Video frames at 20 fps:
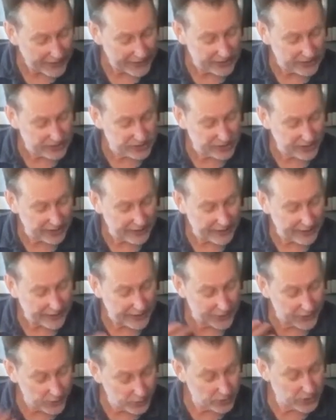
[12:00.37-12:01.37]
is uh,
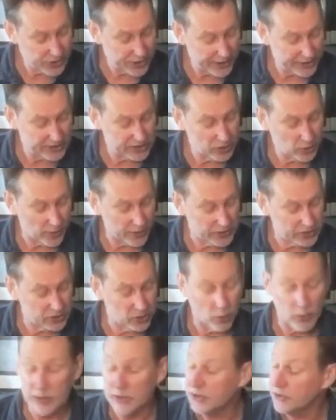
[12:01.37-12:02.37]
a new cheese to our
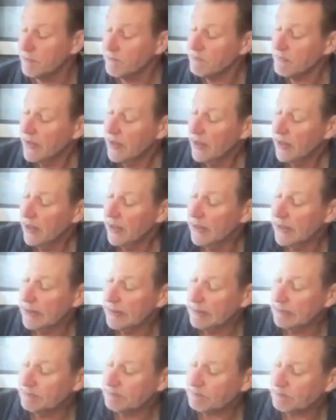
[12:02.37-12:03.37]
stores.
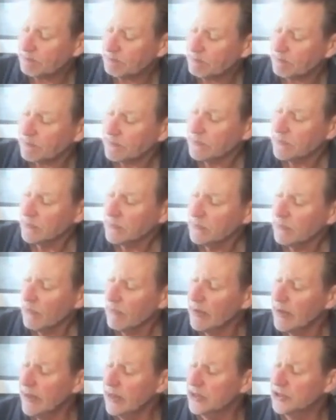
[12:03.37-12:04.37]
Um,
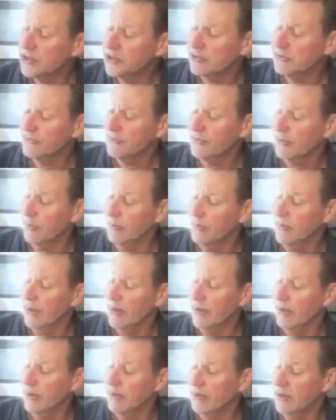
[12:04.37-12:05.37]
it's from
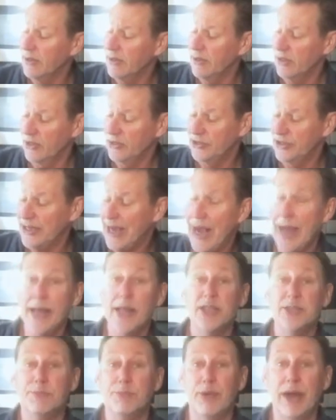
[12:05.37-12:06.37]
uh, it's the
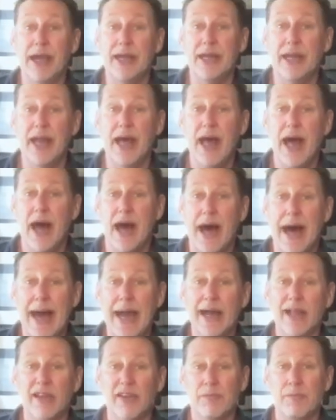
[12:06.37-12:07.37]
Heinen's branded
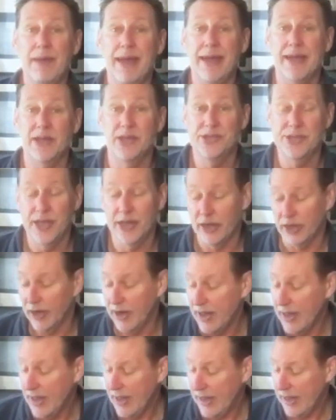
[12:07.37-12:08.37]
Isle of Man
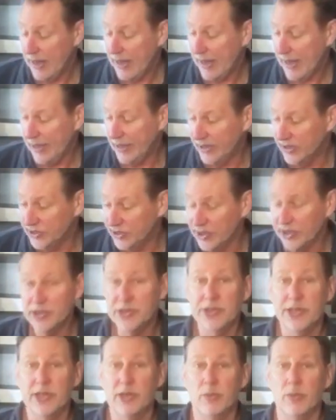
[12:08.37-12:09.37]
cheddar. And
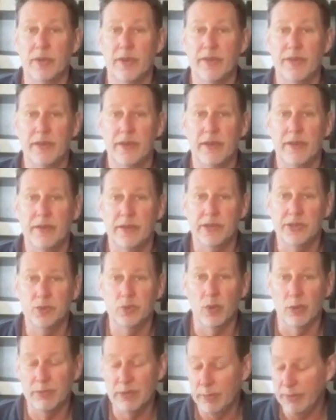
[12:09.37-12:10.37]
essentially what
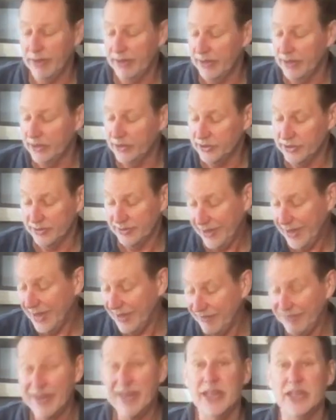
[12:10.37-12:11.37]
this will mimic is, and
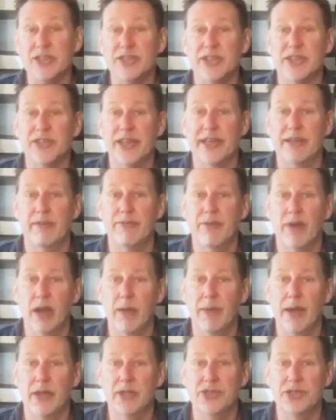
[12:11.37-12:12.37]
kind of is, is like a
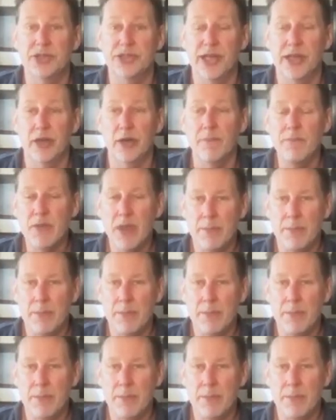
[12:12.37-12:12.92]
farmhouse cheddar,